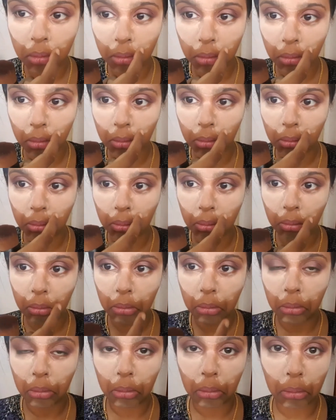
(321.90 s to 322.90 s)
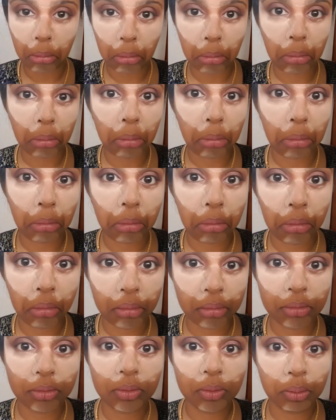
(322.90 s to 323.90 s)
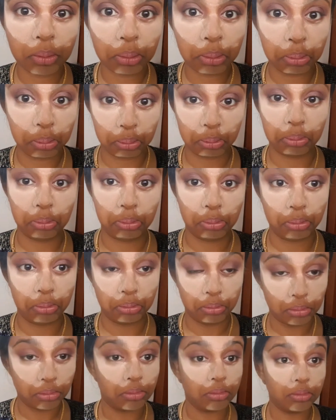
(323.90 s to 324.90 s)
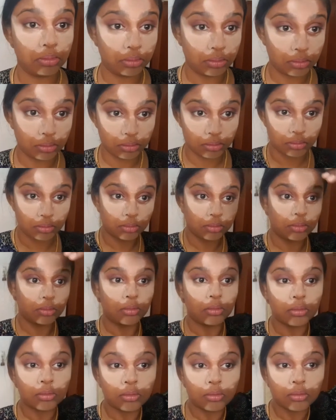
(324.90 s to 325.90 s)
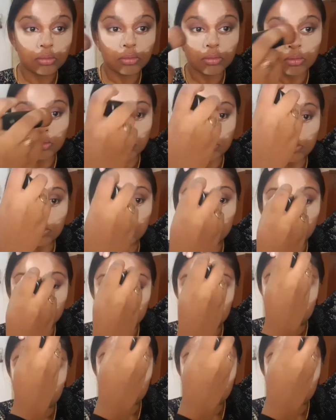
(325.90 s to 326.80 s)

peeking through that thick layer of powder.